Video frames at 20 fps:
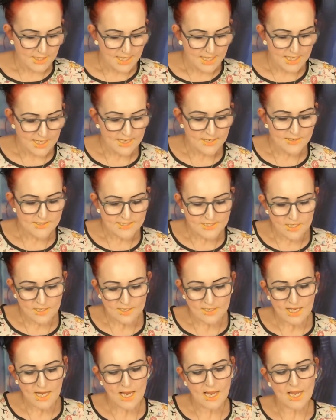here's
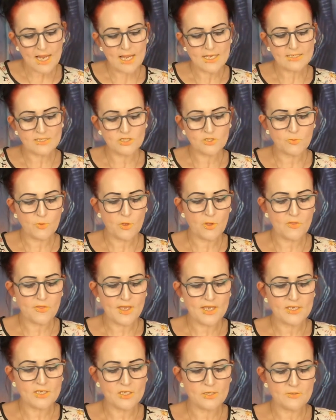her card, and she put,
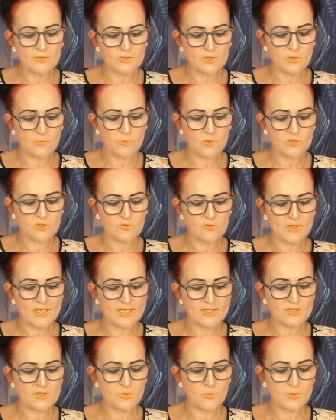"Thank you so much,
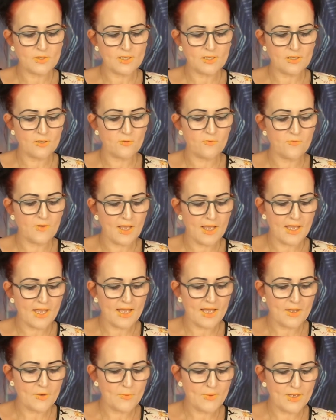Rachel, with a love
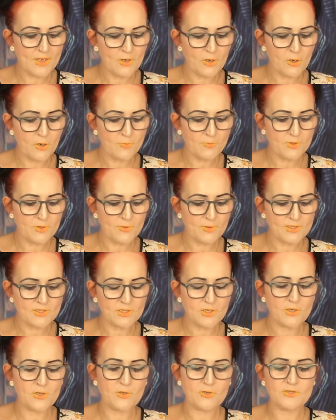heart. We hope you
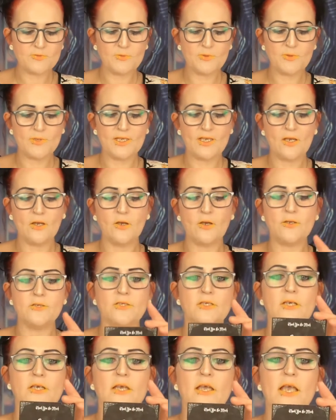enjoy your spooky
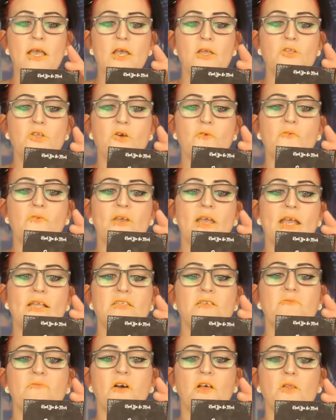order. Don't forget
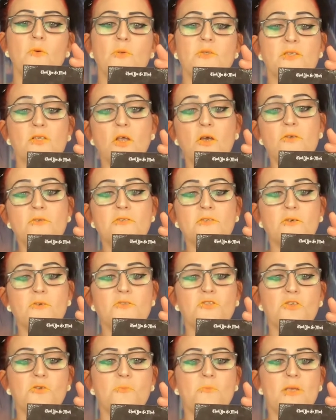to follow us on all
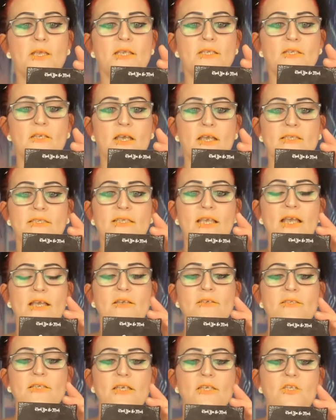social media and
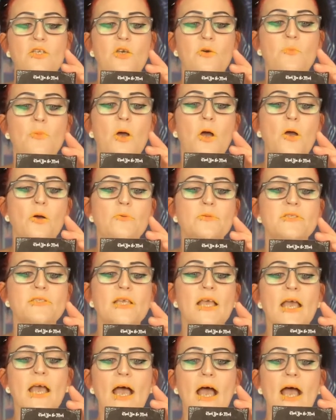tag us in your post.
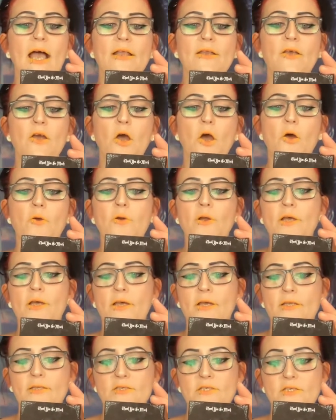Hannah Horror,"
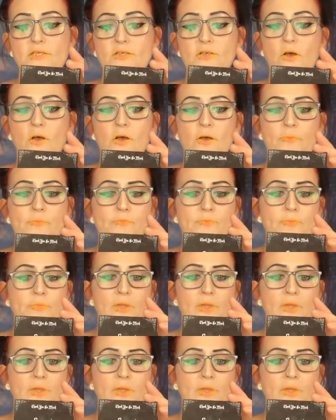and she's got